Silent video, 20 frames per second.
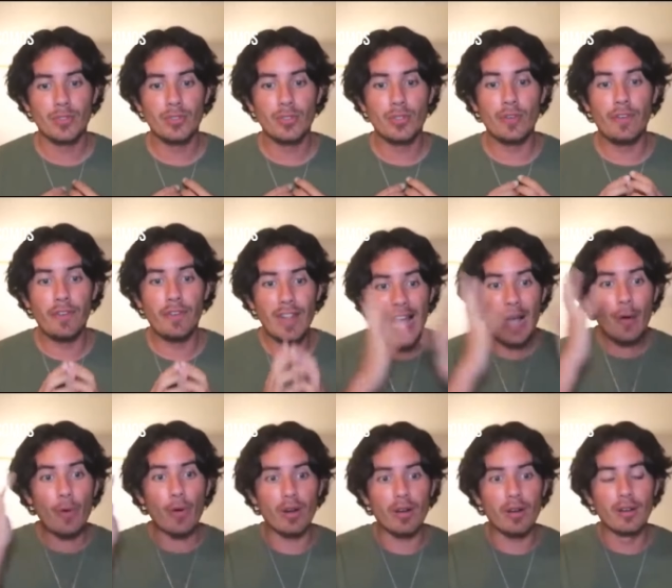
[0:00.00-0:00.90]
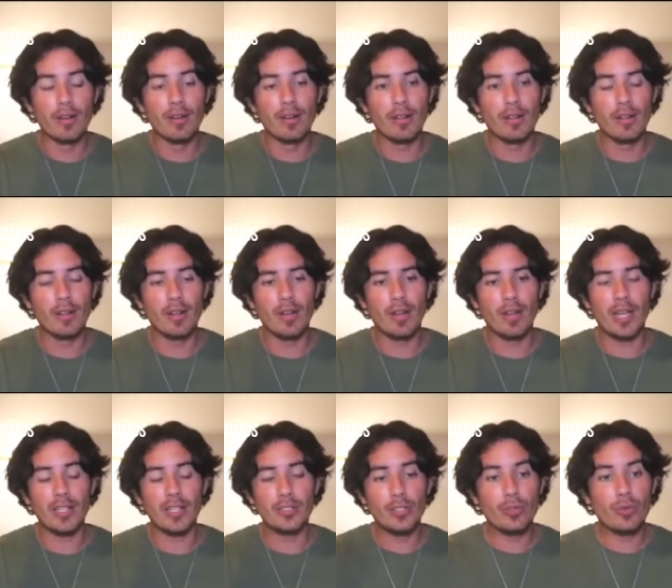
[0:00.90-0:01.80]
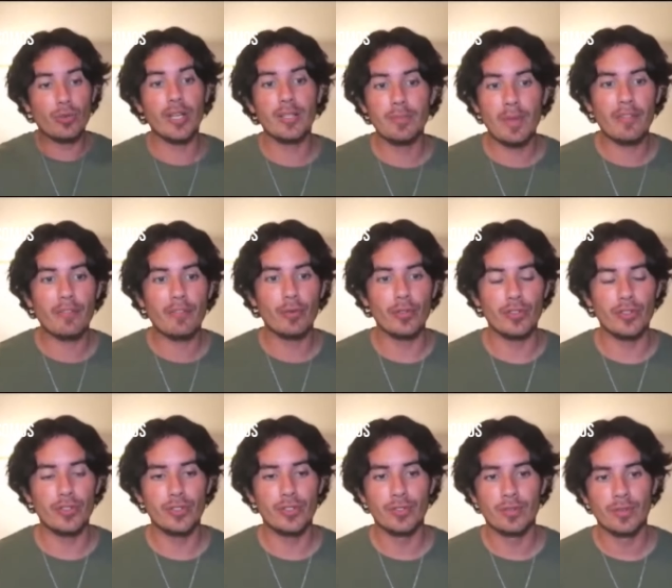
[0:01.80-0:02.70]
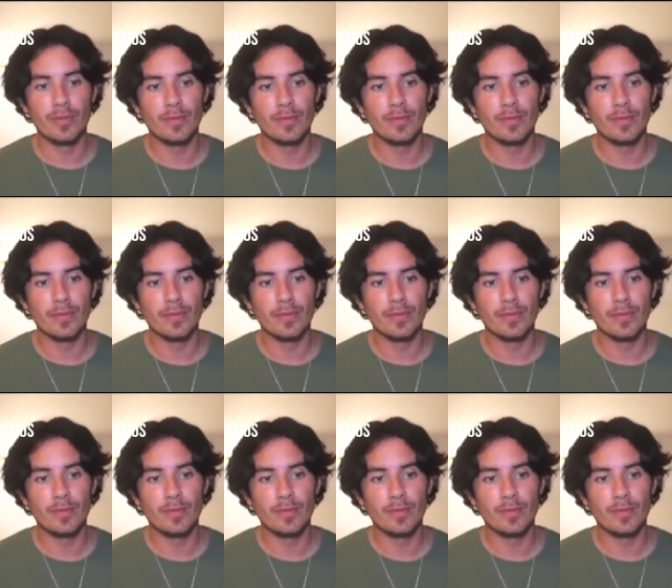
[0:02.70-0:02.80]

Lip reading: to flower and to create my fruits.